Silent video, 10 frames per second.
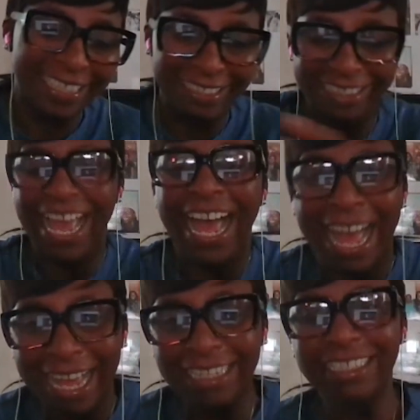and
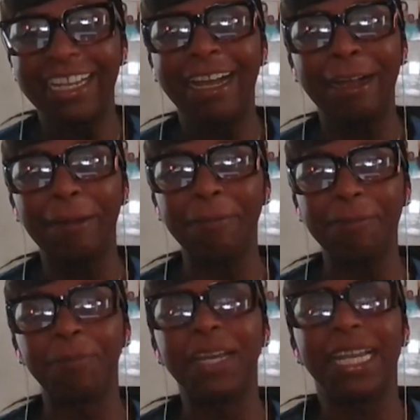sad.
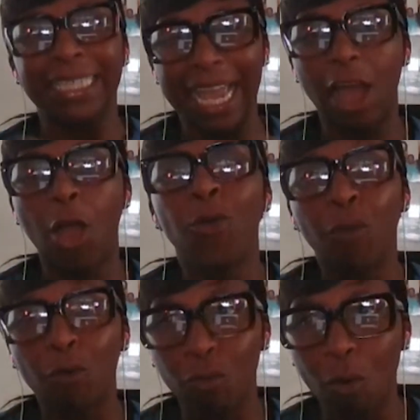But yeah,
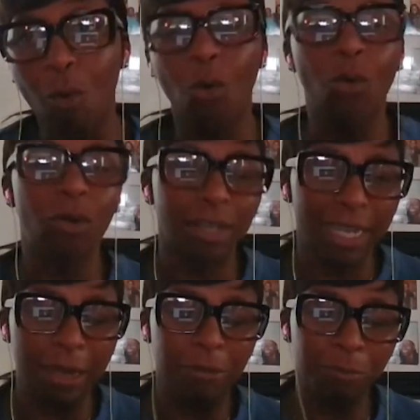overall,
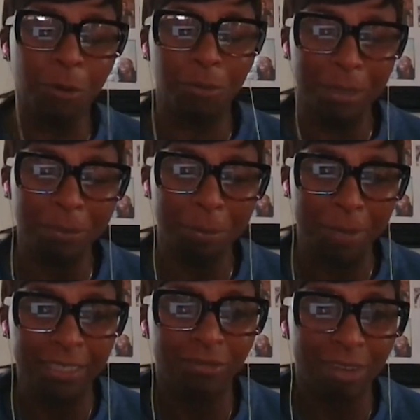it was probably my
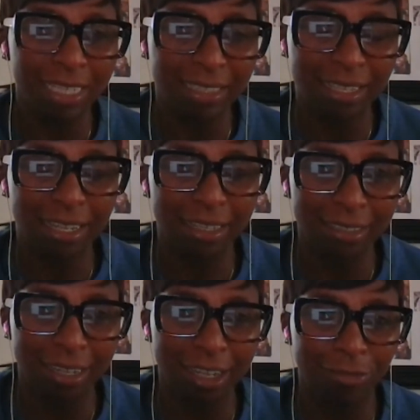best race that
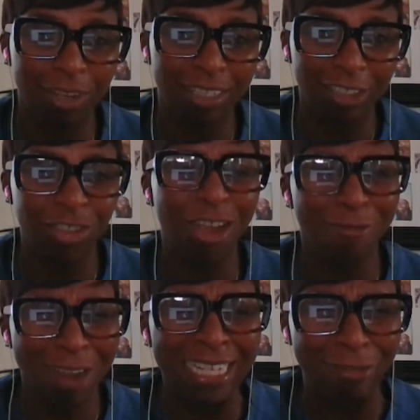I'd run. I
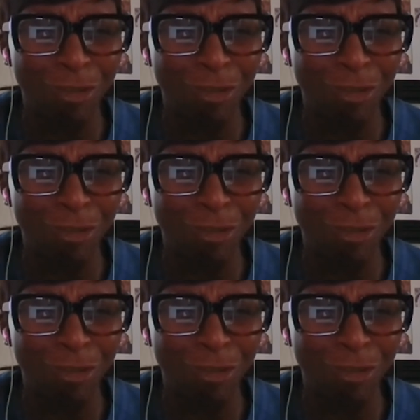ran it